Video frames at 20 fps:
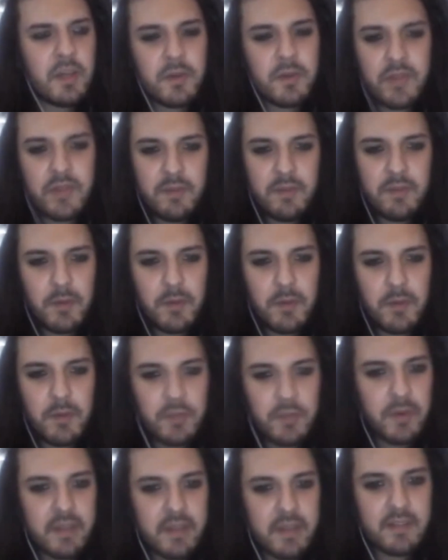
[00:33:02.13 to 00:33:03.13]
no, because
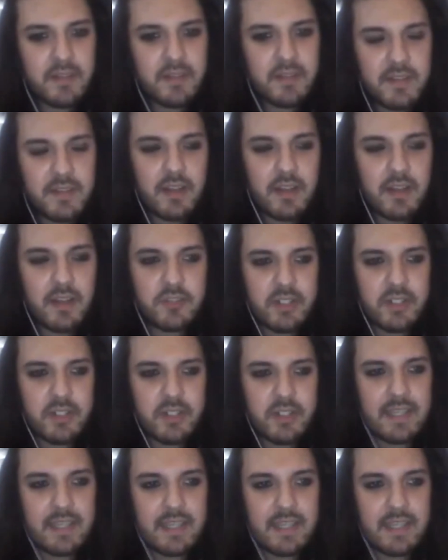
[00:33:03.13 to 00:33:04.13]
everybody's probably going to start
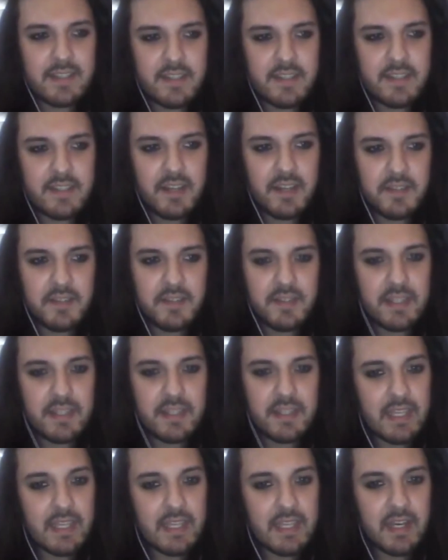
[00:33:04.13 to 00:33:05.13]
joining the Kickstarter
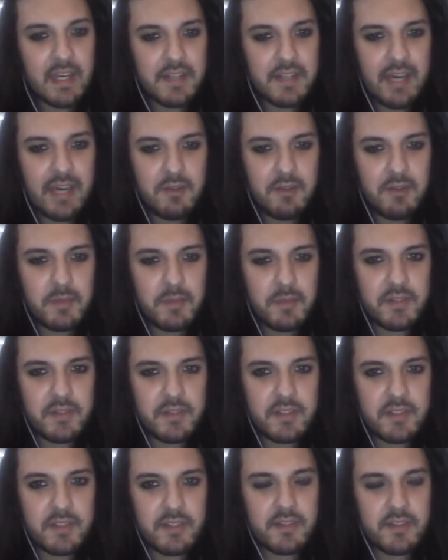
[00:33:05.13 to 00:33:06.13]
thing they are now.
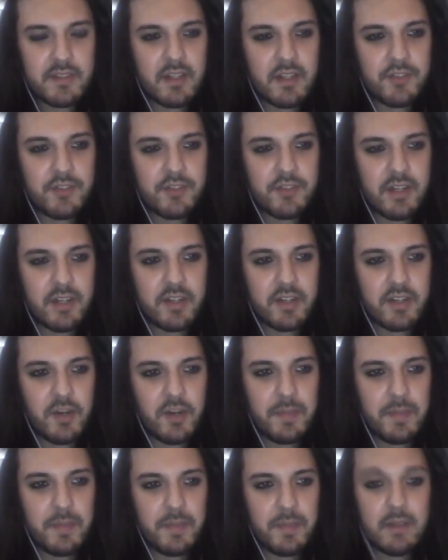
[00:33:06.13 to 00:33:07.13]
Everybody's just going to try and
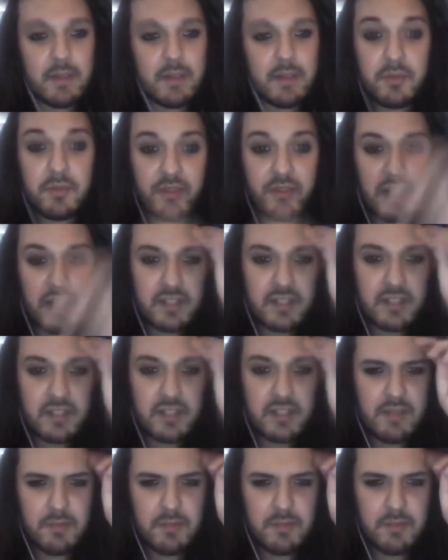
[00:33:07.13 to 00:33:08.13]
copy Double Fine,
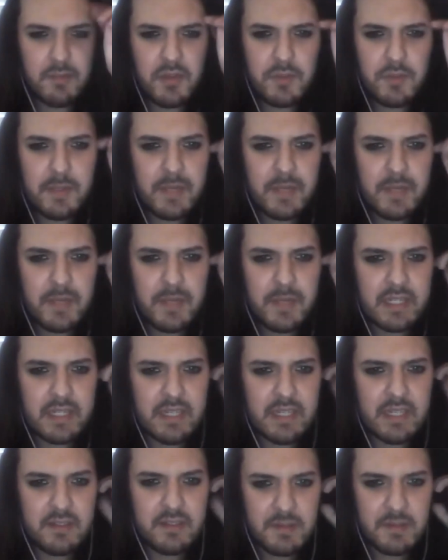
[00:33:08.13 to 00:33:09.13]
and most people are
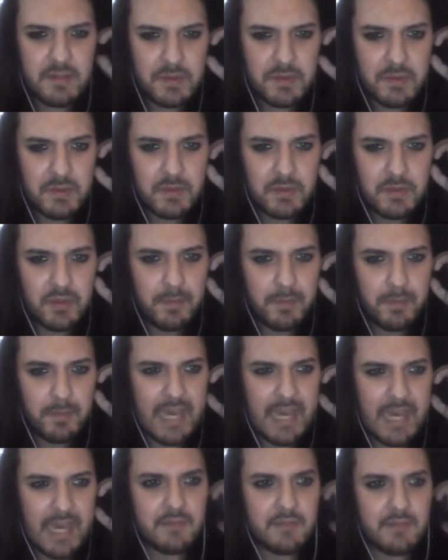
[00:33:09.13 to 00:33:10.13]
going to look
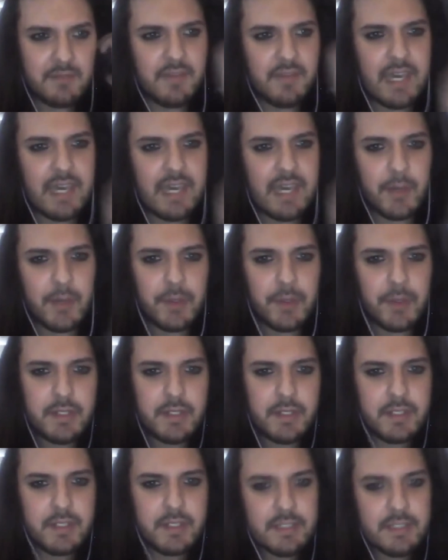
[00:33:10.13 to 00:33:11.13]
bad and fail.
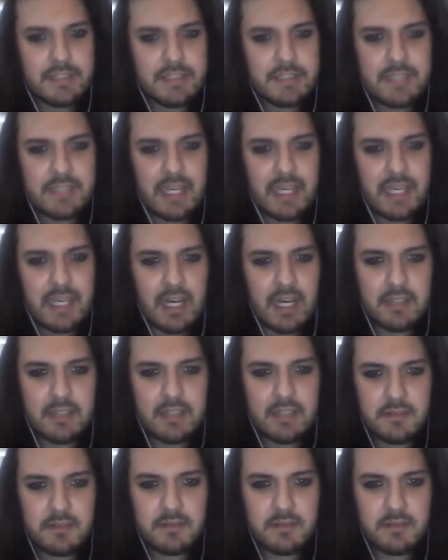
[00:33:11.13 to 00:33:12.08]
They are.